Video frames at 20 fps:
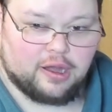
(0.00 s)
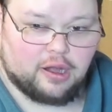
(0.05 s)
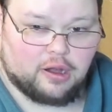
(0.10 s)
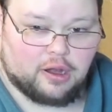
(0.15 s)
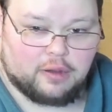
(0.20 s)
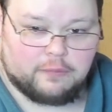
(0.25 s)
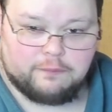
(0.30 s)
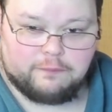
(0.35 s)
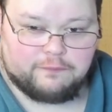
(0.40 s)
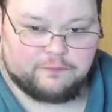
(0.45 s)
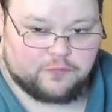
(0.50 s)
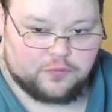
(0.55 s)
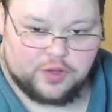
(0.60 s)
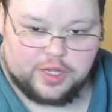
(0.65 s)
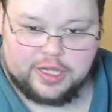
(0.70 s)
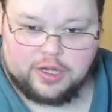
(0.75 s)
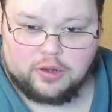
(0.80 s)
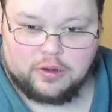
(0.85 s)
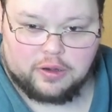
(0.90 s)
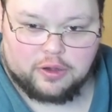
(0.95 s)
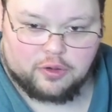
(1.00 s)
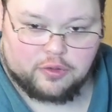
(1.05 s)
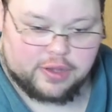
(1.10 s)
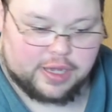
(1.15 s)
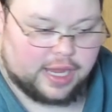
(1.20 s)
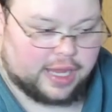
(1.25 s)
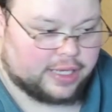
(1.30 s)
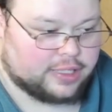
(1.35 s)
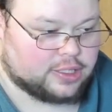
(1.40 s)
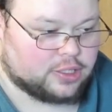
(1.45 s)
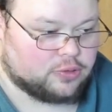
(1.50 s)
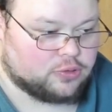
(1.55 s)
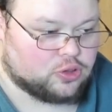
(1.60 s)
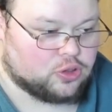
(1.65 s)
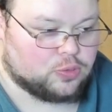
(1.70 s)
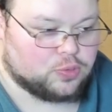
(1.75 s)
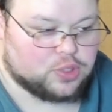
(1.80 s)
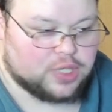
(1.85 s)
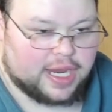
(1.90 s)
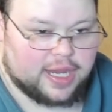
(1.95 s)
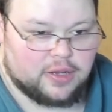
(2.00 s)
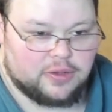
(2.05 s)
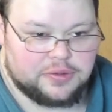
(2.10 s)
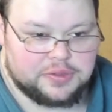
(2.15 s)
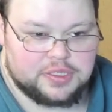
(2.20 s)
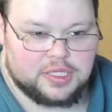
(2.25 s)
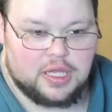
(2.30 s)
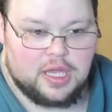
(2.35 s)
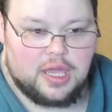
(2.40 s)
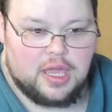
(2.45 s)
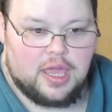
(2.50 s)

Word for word: are free to create YouTube channels